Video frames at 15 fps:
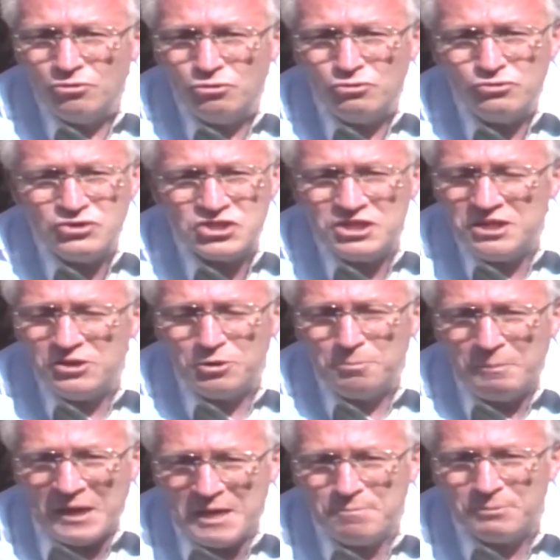Those
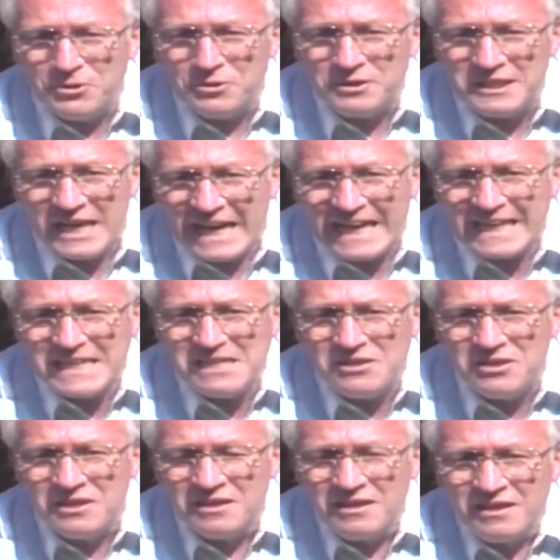dear people
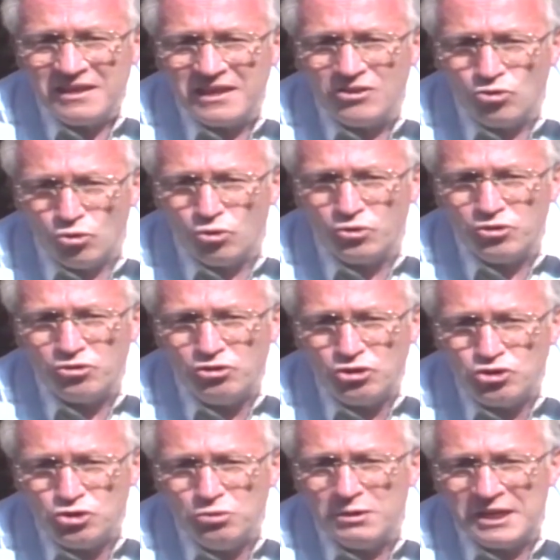died in order
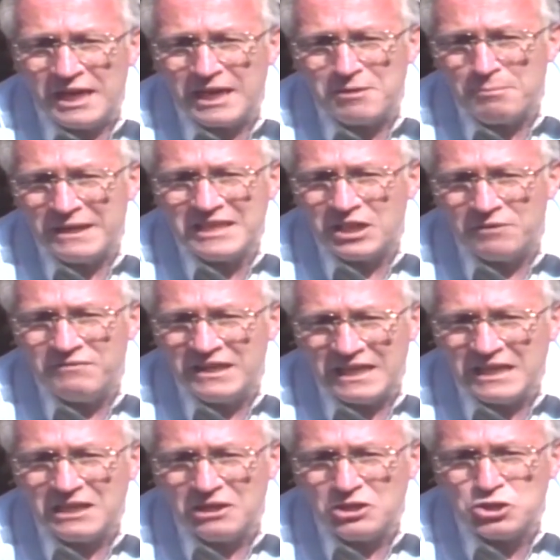that you and I might have
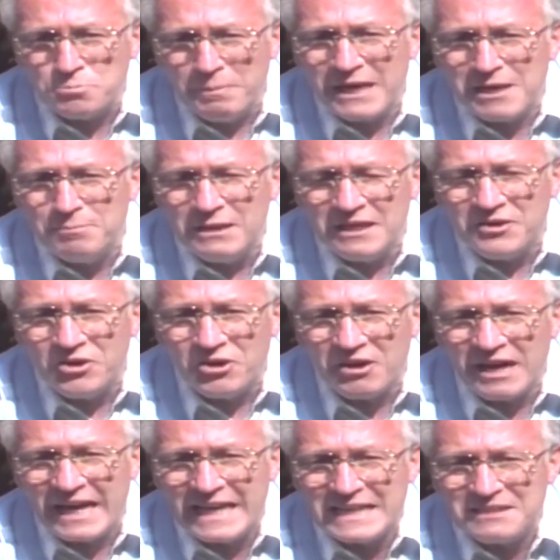an English Bible in
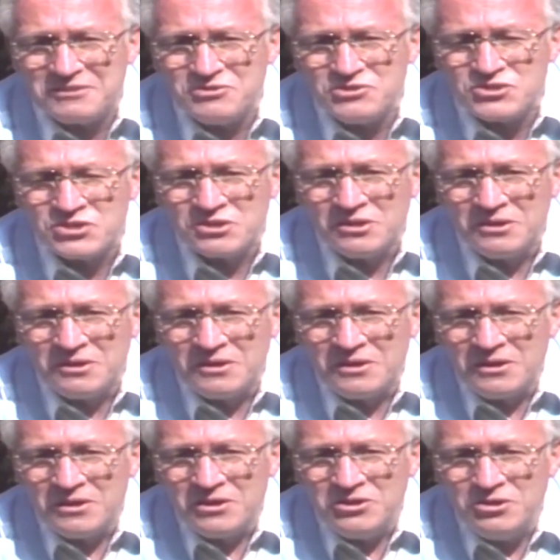our hands.
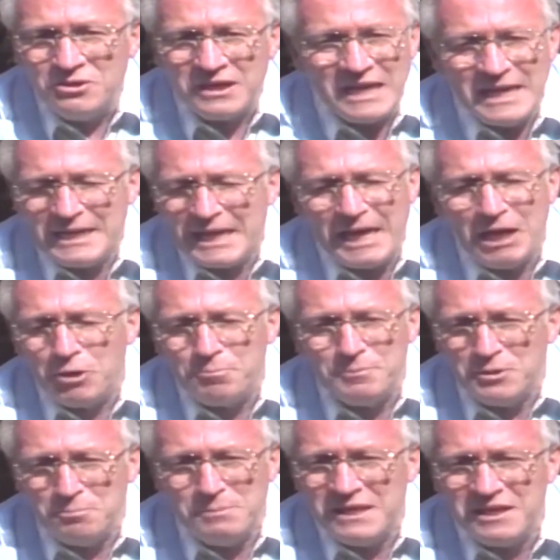You can't help
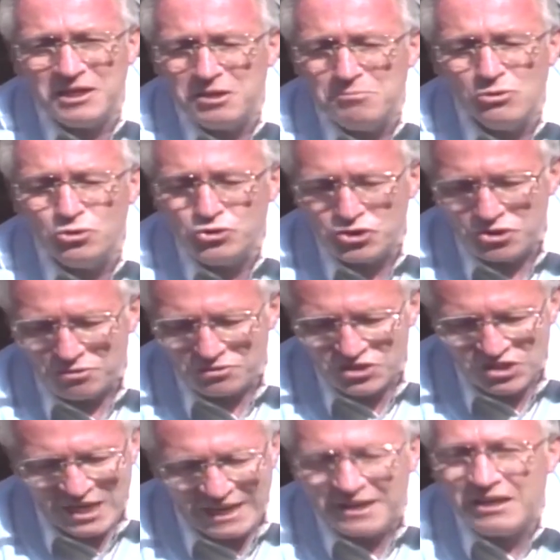but being emotional
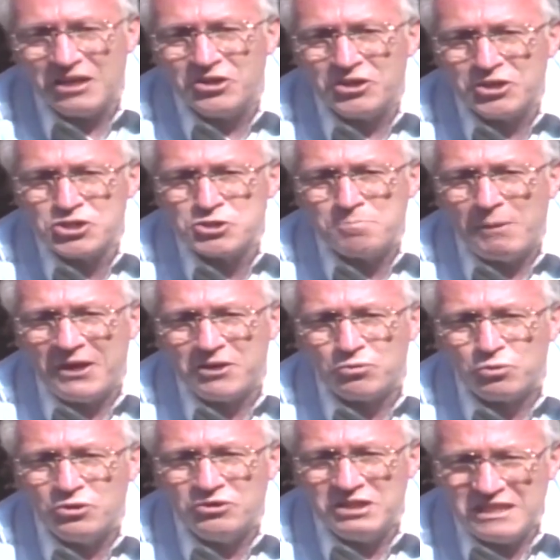standing on a spot
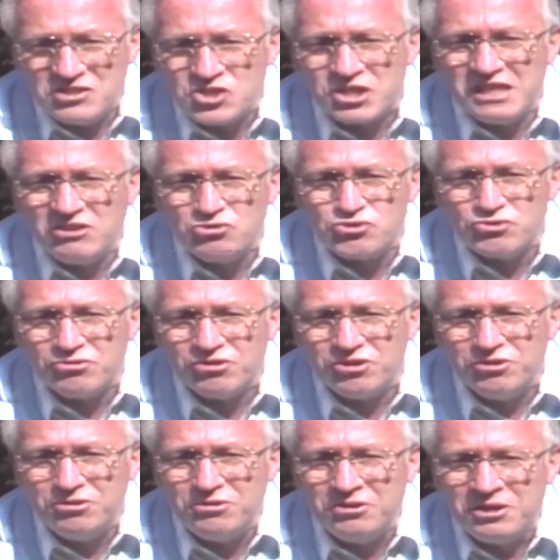where these things
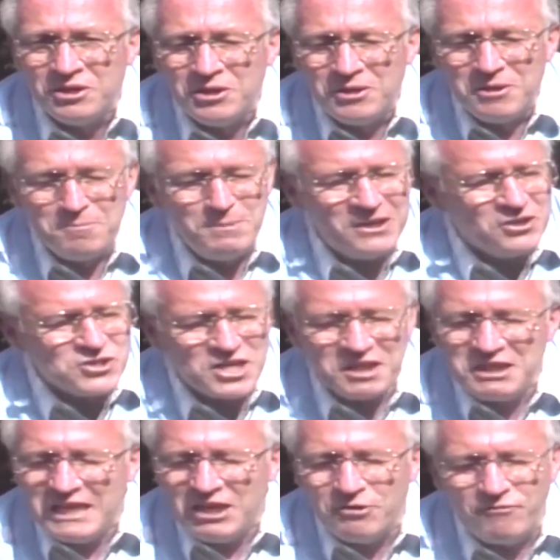occurred, because
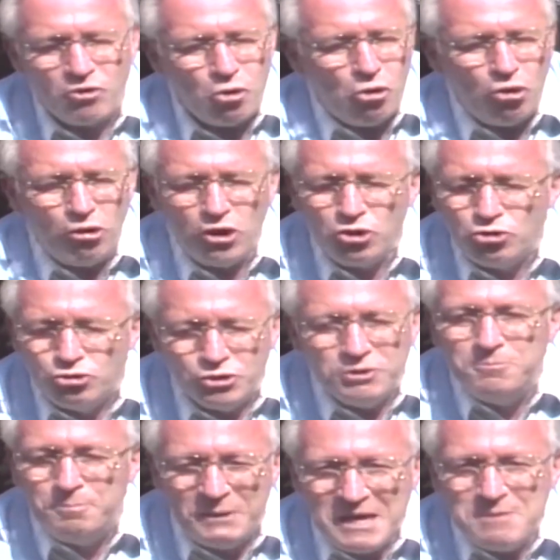I think of all the
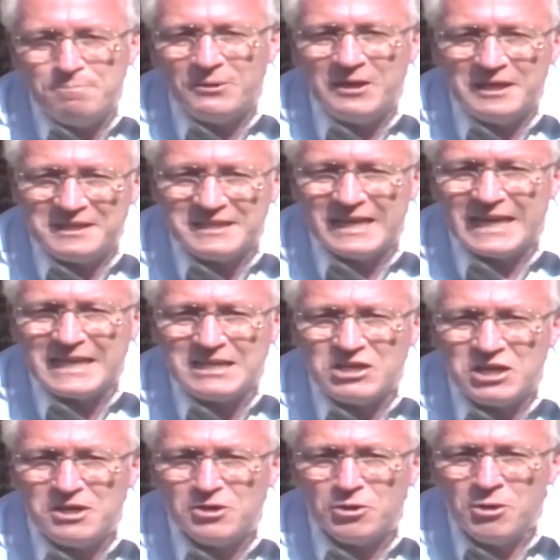good people that
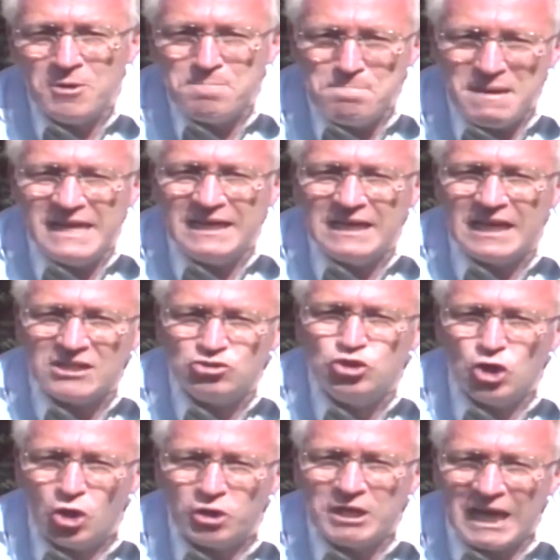died here, men like
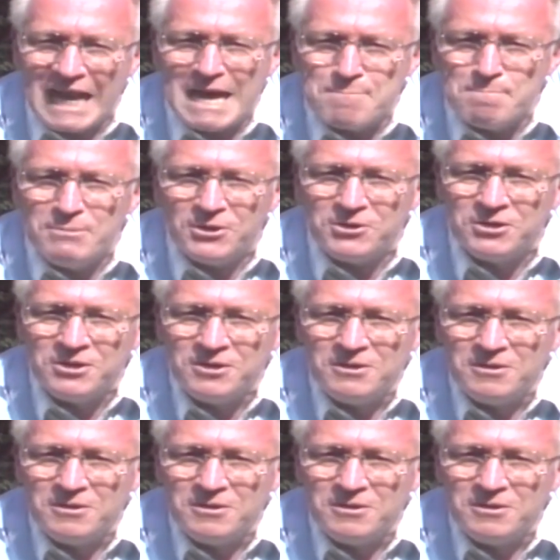John Lambert.